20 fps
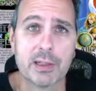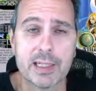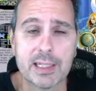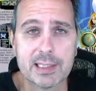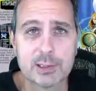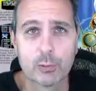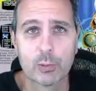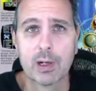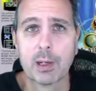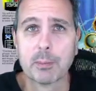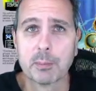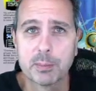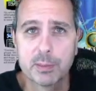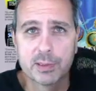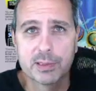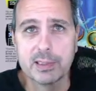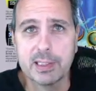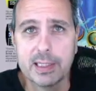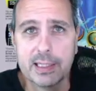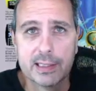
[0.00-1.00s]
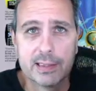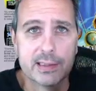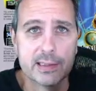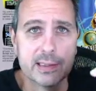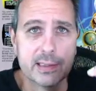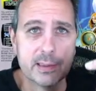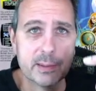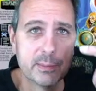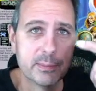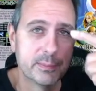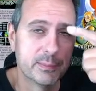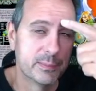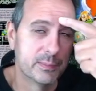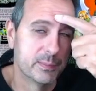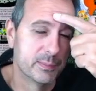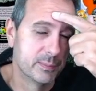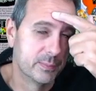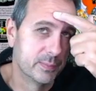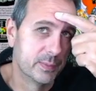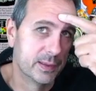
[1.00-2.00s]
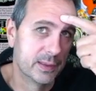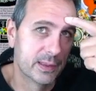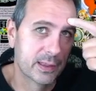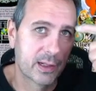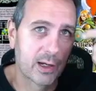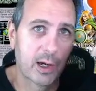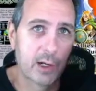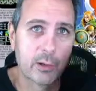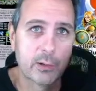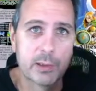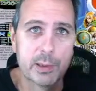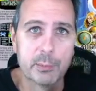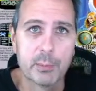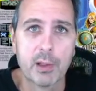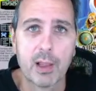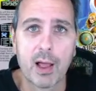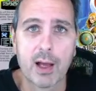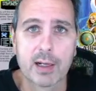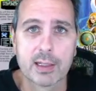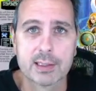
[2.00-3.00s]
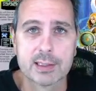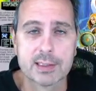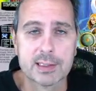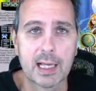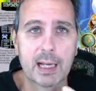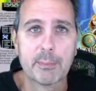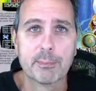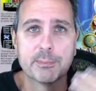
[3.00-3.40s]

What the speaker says: because where I'm cleaning the concrete blocks, I'm